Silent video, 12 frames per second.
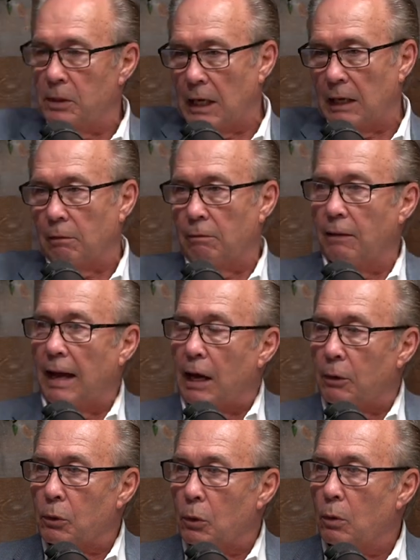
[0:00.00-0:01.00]
the dollar
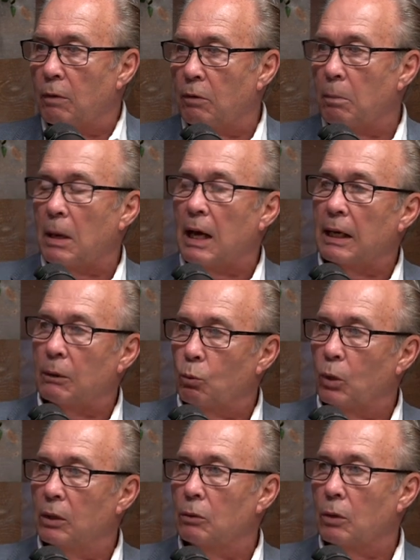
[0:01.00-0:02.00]
value of a
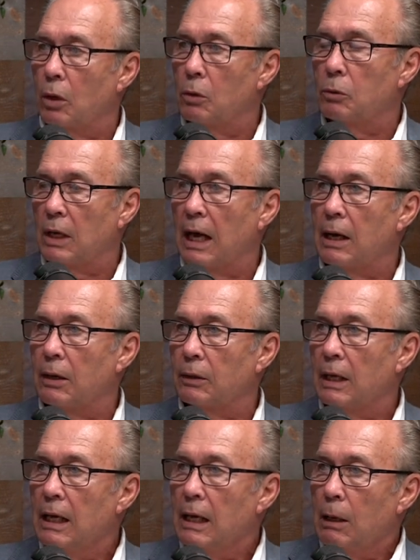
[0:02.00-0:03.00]
bond will go
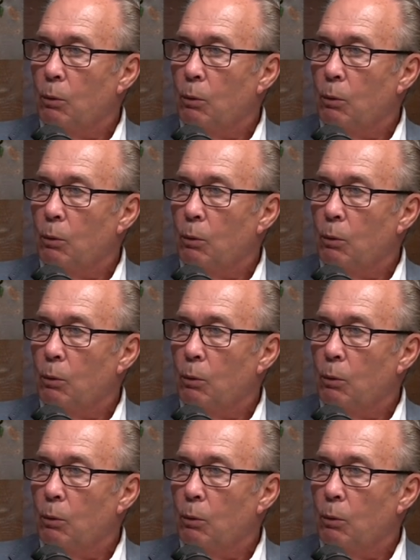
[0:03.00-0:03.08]
down.